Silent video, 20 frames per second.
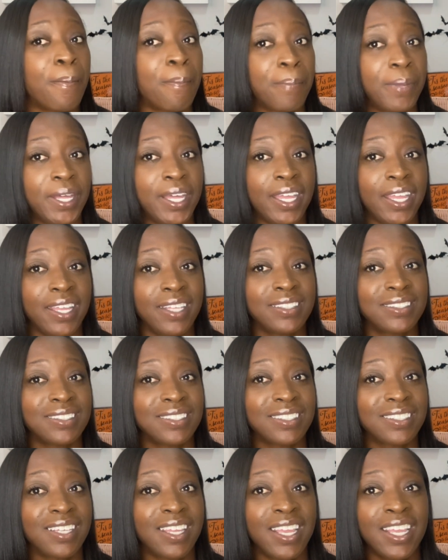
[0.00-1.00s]
But
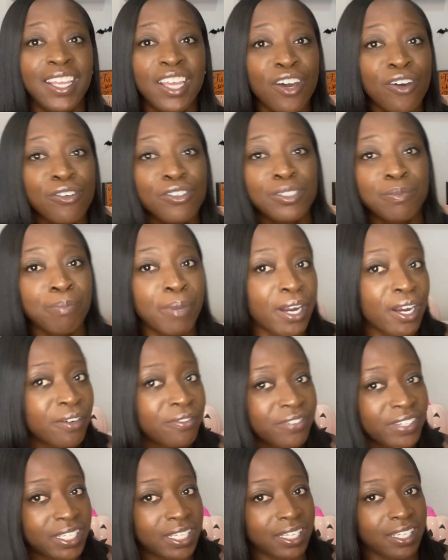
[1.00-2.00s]
it goes
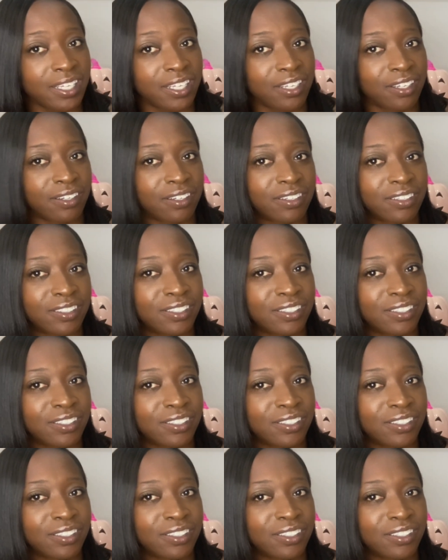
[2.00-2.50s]
perfect in here,